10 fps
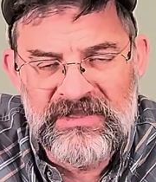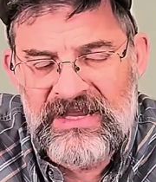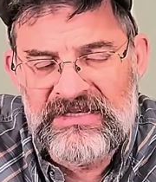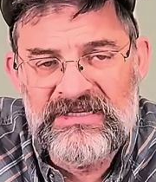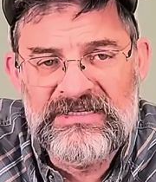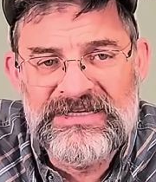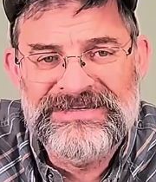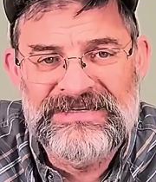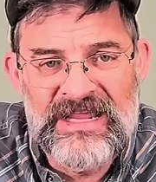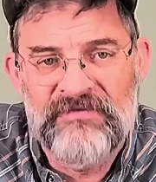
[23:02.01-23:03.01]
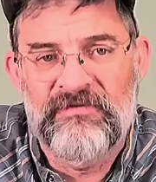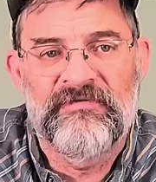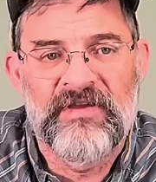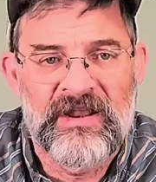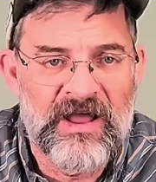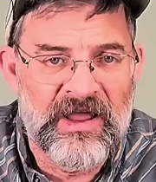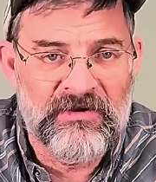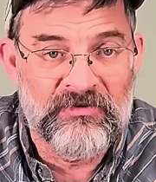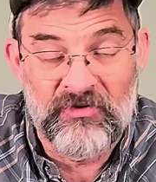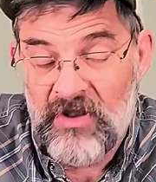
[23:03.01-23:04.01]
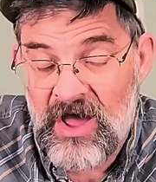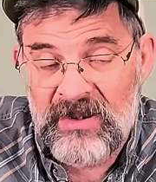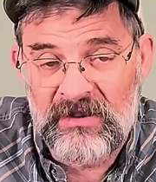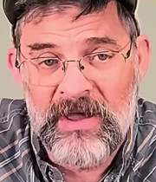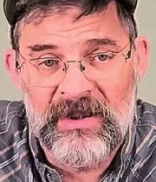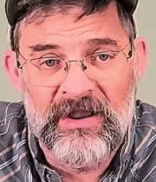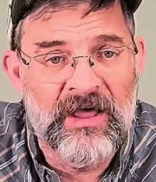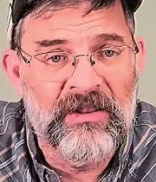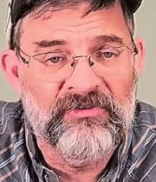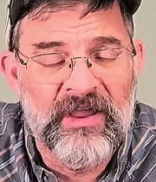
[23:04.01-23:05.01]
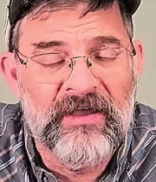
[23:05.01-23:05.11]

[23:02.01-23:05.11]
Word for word: The ATC has never fed hikers, not to my knowledge